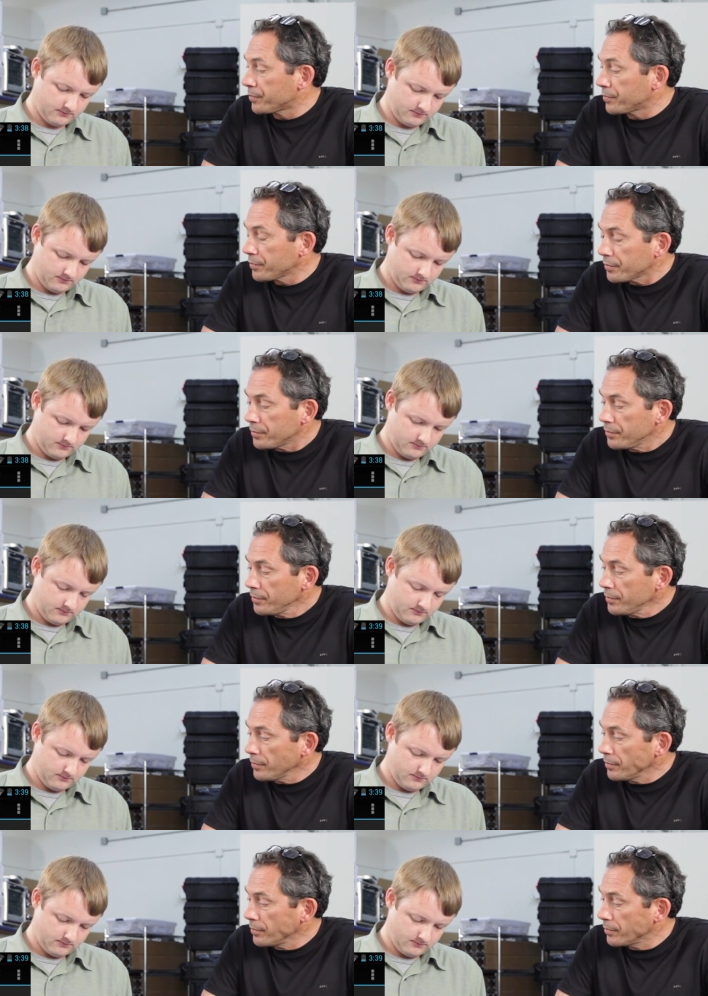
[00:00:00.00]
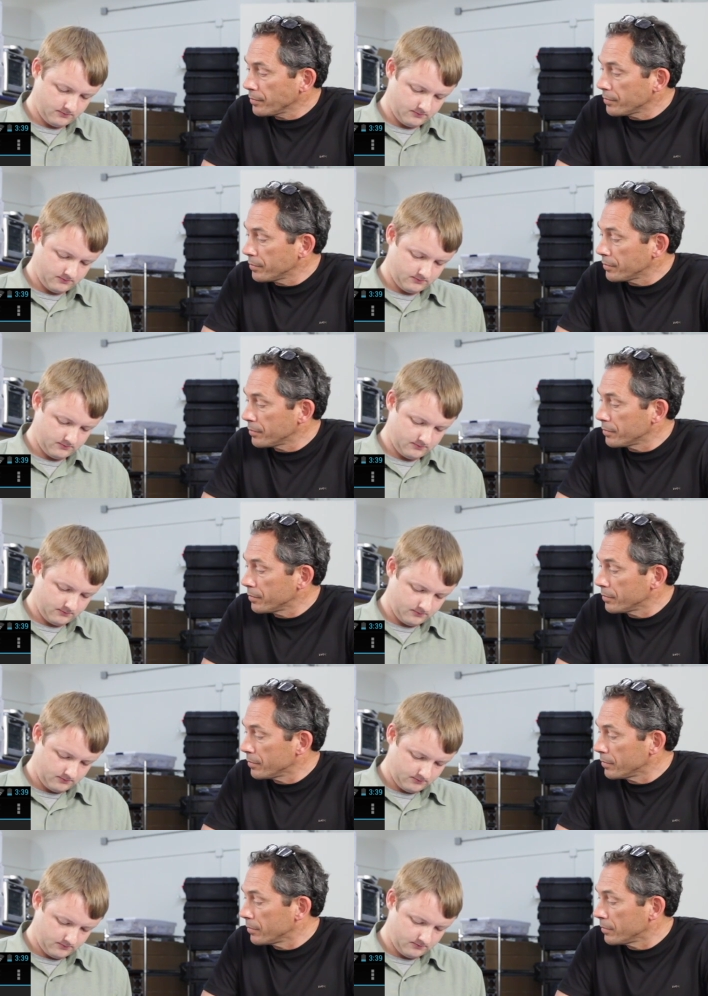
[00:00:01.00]

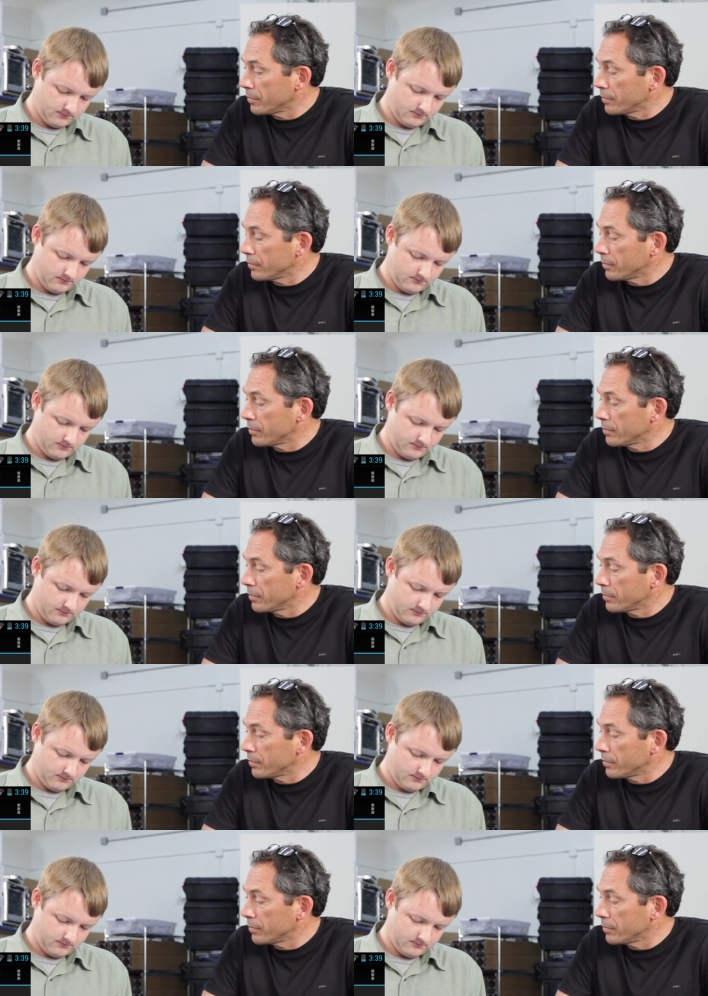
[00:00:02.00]
(silence)